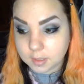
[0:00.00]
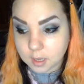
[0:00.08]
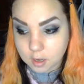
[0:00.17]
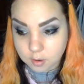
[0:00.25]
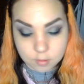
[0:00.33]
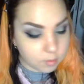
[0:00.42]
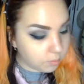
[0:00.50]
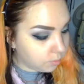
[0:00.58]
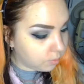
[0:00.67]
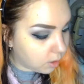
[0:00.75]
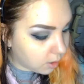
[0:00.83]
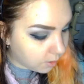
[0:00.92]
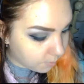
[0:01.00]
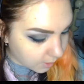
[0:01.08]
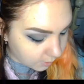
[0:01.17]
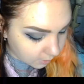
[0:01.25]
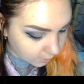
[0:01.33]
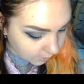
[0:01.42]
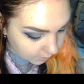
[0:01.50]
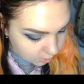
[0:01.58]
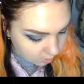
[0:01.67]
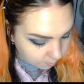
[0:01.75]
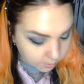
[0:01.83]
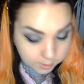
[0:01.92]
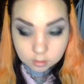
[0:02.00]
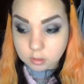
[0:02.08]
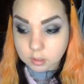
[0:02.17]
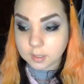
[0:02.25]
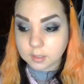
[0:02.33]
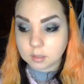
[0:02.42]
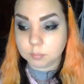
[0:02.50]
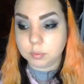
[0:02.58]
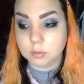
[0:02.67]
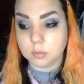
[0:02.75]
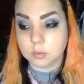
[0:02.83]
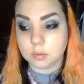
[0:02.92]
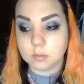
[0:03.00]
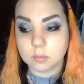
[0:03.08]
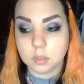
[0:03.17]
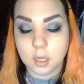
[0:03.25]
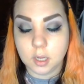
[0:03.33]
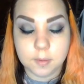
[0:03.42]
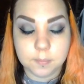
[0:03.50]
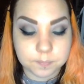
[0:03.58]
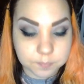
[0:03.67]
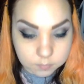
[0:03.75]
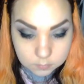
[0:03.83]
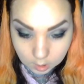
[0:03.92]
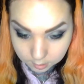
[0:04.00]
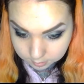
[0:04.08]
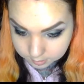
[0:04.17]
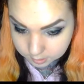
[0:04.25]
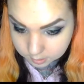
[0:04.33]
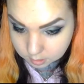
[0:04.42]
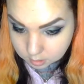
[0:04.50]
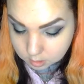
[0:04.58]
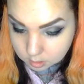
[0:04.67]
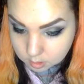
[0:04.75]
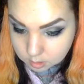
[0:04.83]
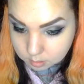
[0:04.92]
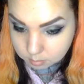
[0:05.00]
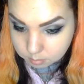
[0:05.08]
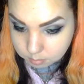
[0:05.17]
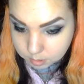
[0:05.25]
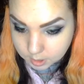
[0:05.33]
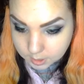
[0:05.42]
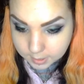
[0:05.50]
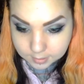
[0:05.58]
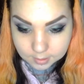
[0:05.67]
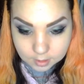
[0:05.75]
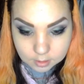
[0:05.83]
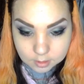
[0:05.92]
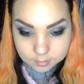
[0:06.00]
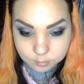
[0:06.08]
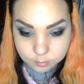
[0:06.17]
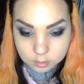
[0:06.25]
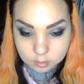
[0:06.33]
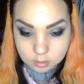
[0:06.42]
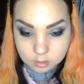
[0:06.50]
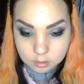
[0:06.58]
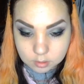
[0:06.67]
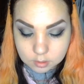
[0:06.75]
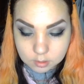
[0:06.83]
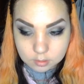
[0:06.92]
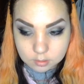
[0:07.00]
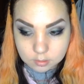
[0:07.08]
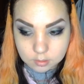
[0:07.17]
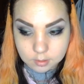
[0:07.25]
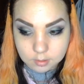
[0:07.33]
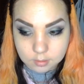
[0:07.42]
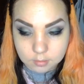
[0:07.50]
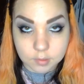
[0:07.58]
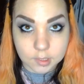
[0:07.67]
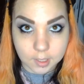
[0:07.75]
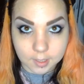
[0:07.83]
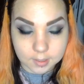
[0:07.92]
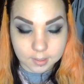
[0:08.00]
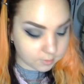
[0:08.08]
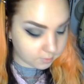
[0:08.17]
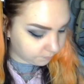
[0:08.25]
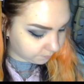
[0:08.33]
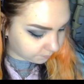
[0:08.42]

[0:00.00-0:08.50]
now I did actually plan to take the blue under, but I think that would look ridiculous,